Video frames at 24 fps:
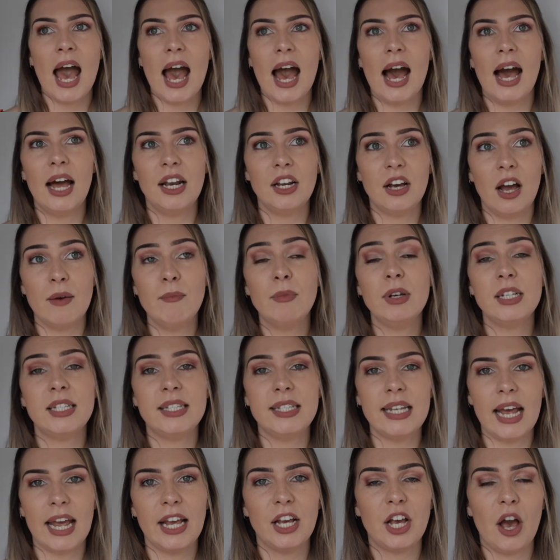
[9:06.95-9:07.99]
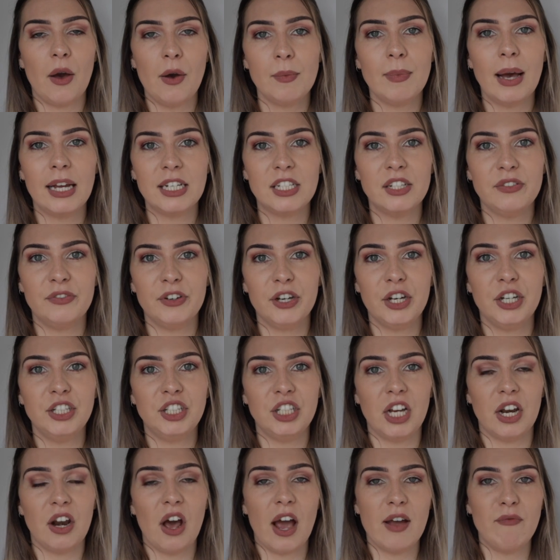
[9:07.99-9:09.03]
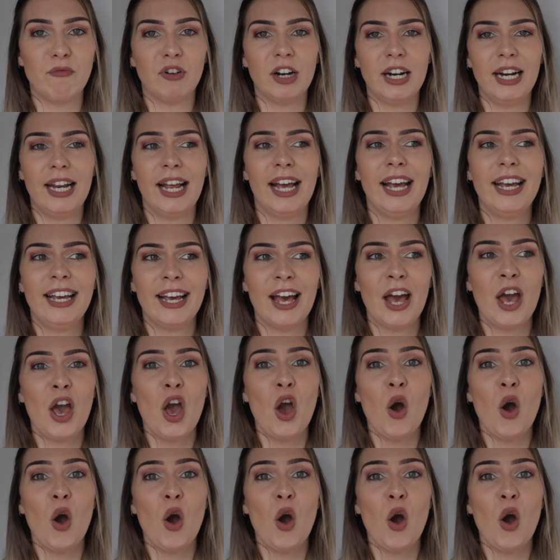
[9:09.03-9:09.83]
And I must say, going back to Virgin, I'm really,